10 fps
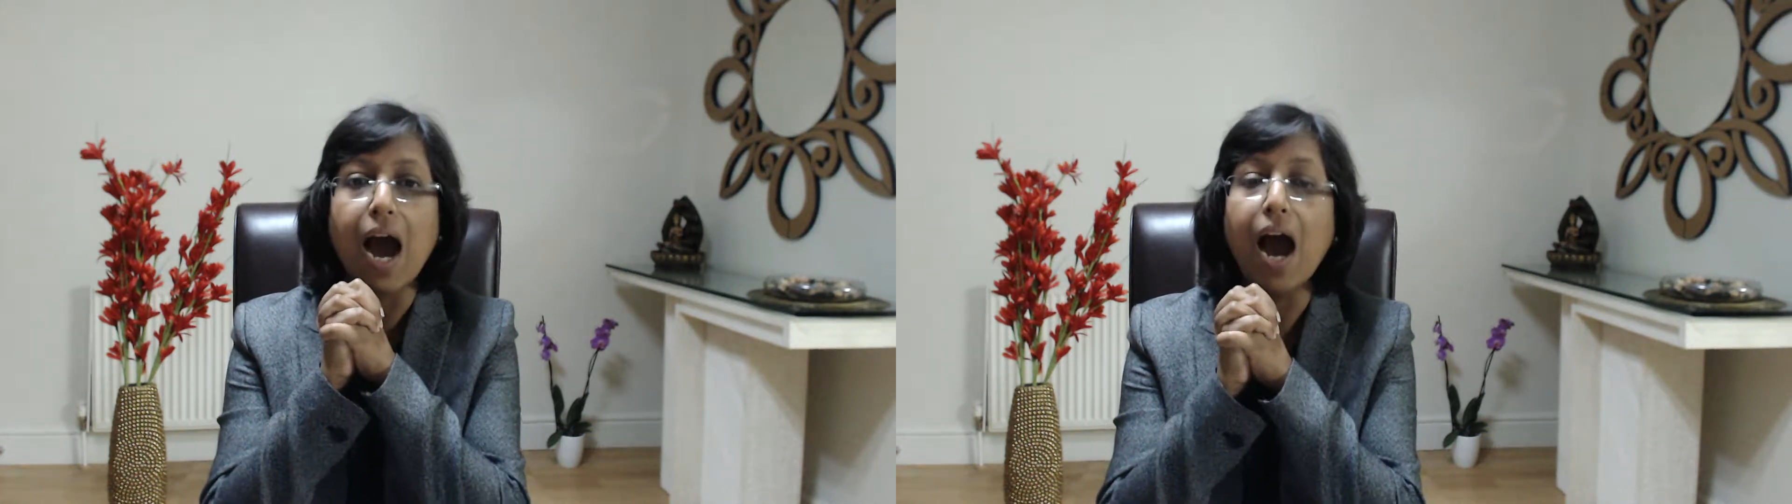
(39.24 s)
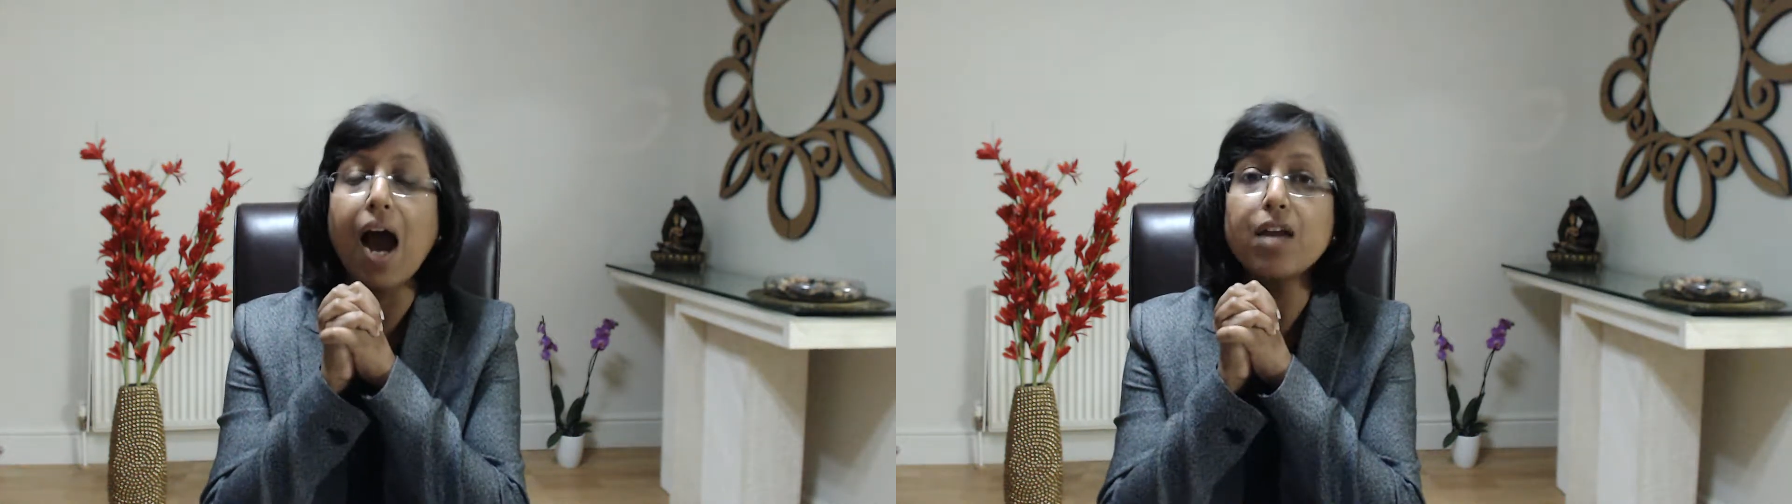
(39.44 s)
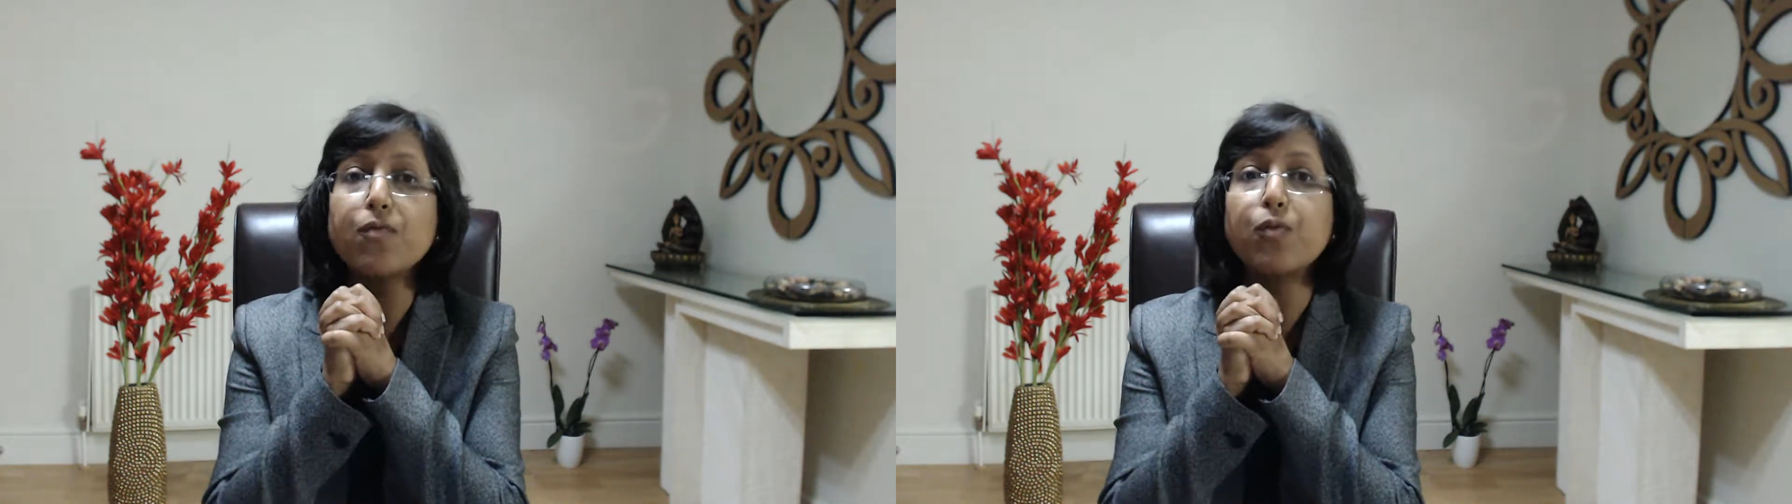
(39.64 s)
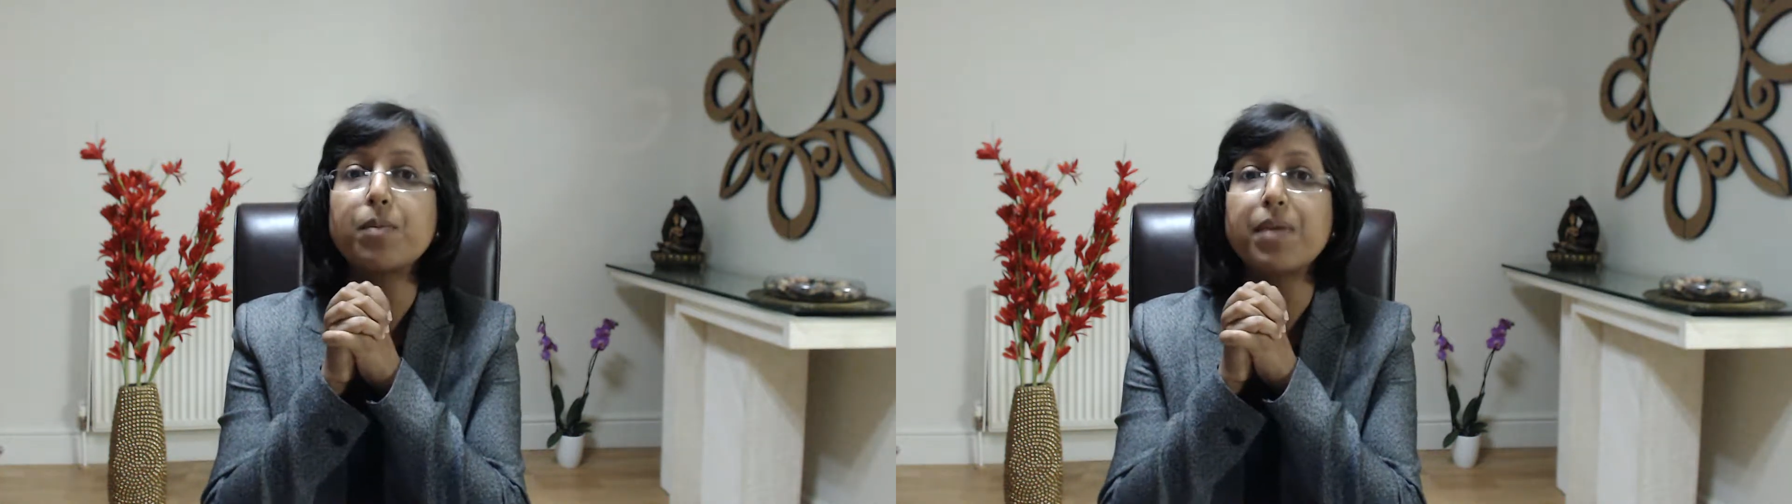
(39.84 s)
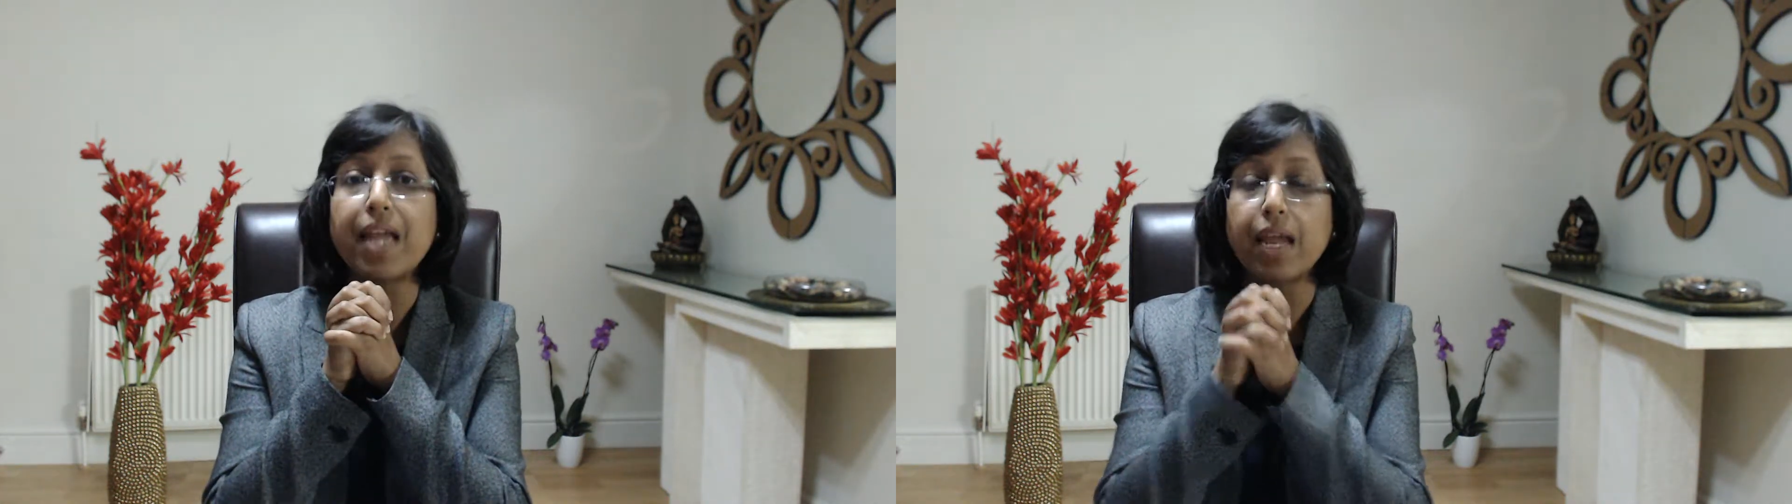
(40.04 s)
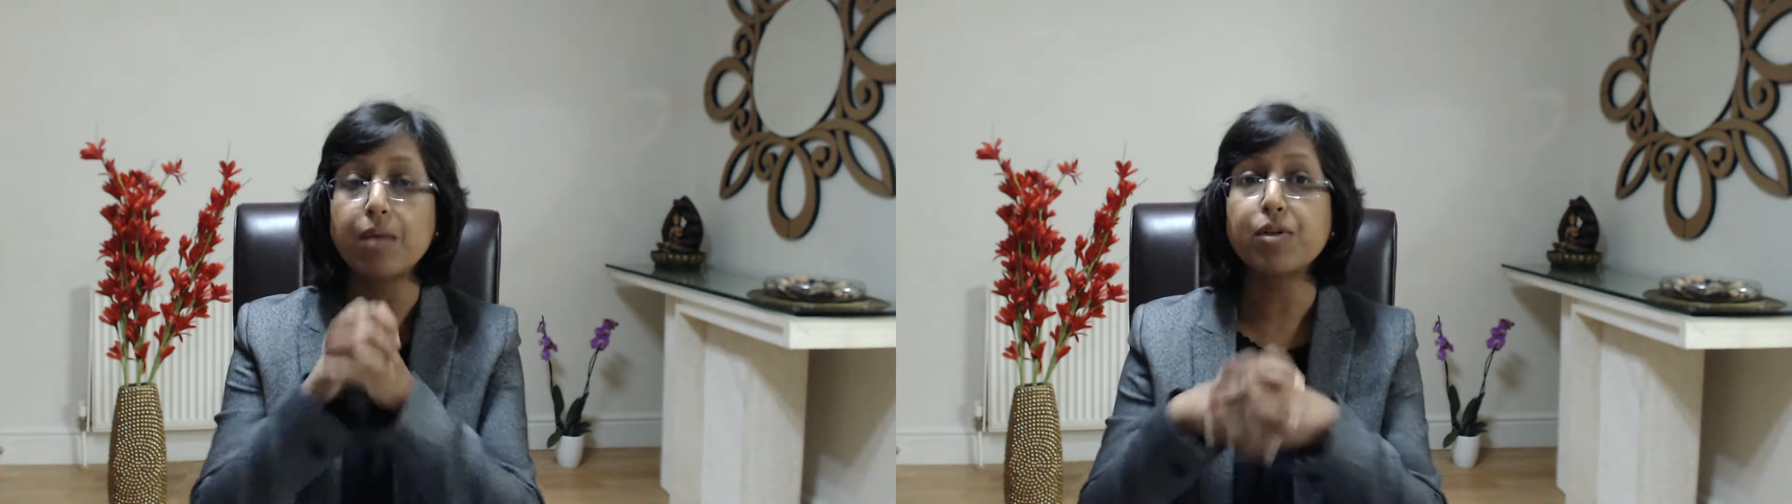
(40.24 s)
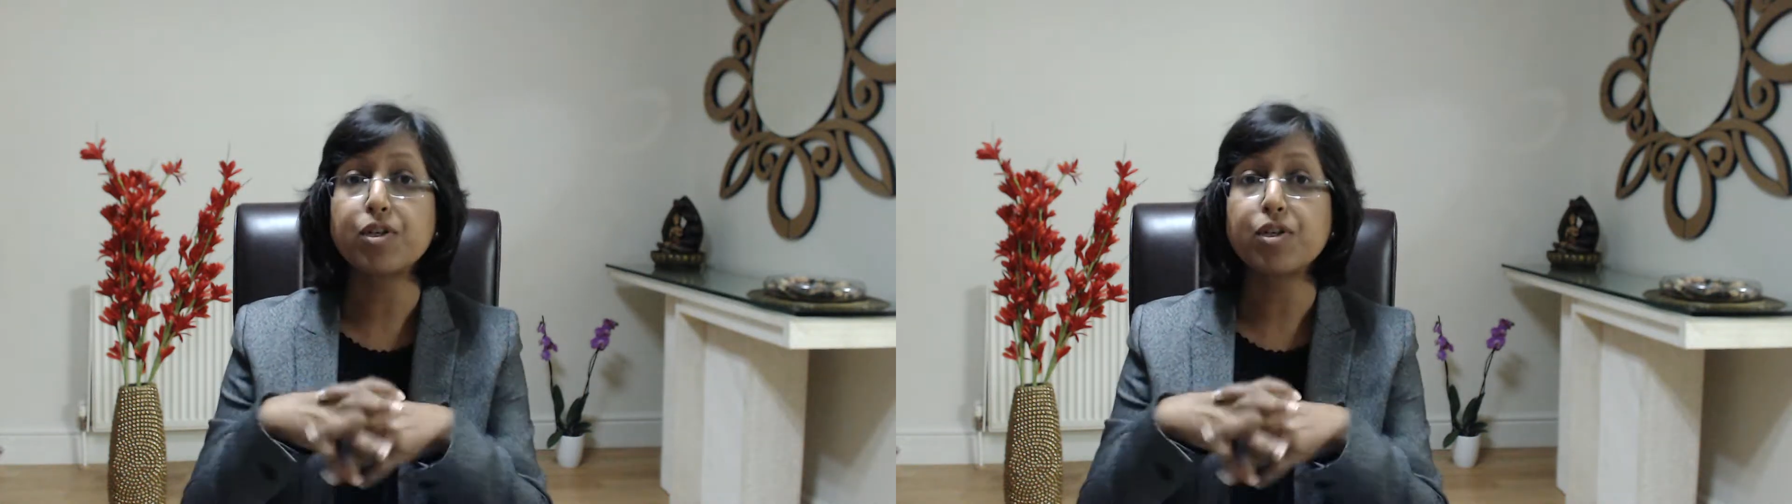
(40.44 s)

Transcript: I would be able